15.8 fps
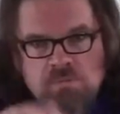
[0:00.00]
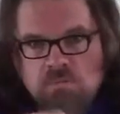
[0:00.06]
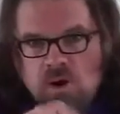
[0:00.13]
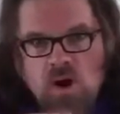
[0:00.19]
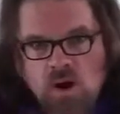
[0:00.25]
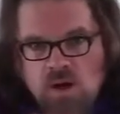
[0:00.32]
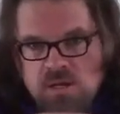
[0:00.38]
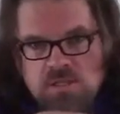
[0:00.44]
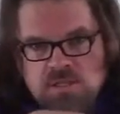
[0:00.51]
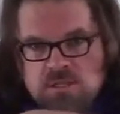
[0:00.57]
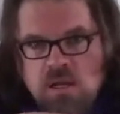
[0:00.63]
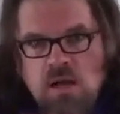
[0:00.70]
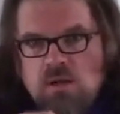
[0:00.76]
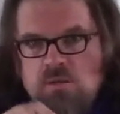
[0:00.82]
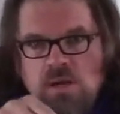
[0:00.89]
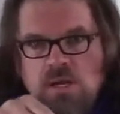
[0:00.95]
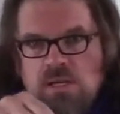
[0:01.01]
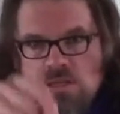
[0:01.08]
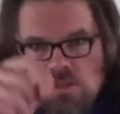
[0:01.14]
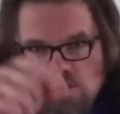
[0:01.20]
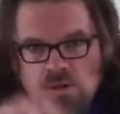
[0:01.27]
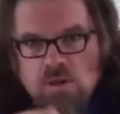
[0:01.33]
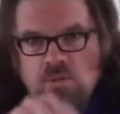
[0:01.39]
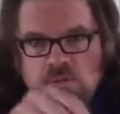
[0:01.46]
Arkansas, right? You
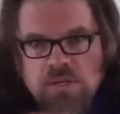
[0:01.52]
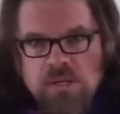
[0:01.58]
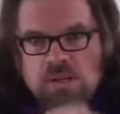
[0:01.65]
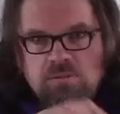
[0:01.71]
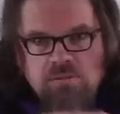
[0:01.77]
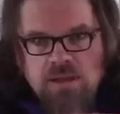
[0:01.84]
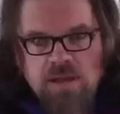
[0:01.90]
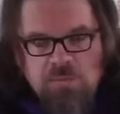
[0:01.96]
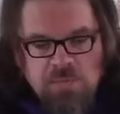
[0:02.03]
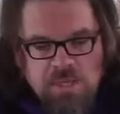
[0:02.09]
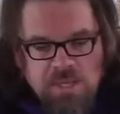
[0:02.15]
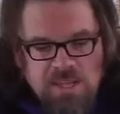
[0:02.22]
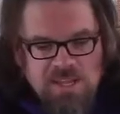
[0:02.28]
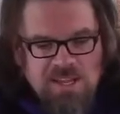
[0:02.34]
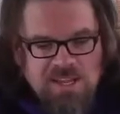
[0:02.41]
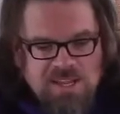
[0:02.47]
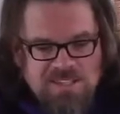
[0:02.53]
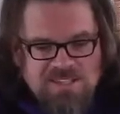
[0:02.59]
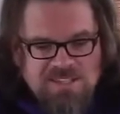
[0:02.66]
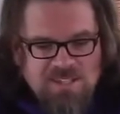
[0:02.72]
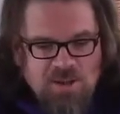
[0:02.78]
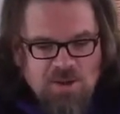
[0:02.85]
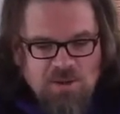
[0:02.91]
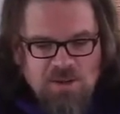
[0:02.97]
don't date family. And
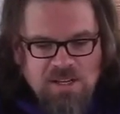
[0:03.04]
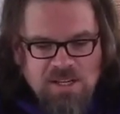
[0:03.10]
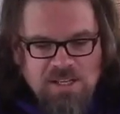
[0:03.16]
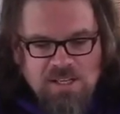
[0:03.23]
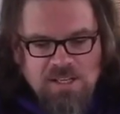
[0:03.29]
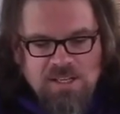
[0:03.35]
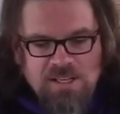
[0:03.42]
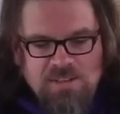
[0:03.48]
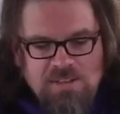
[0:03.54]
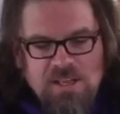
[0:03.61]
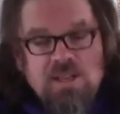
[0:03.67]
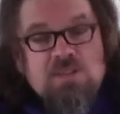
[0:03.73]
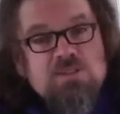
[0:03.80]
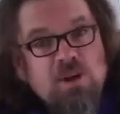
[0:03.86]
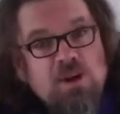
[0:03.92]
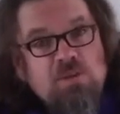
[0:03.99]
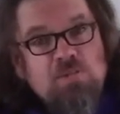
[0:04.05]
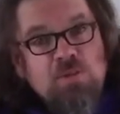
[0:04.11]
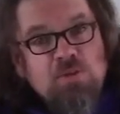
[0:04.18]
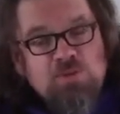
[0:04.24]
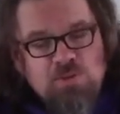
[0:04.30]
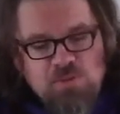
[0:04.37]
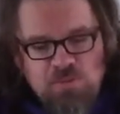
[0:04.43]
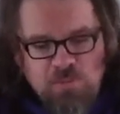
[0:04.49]
so, I'm sorry for
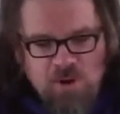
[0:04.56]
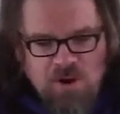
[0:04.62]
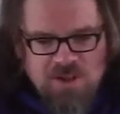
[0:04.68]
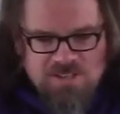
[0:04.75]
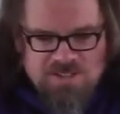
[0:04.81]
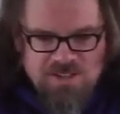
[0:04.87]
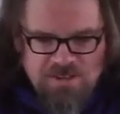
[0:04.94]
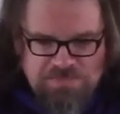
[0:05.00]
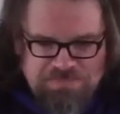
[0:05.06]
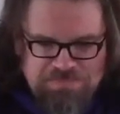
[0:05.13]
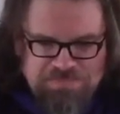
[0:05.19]
those of you from Arkansas.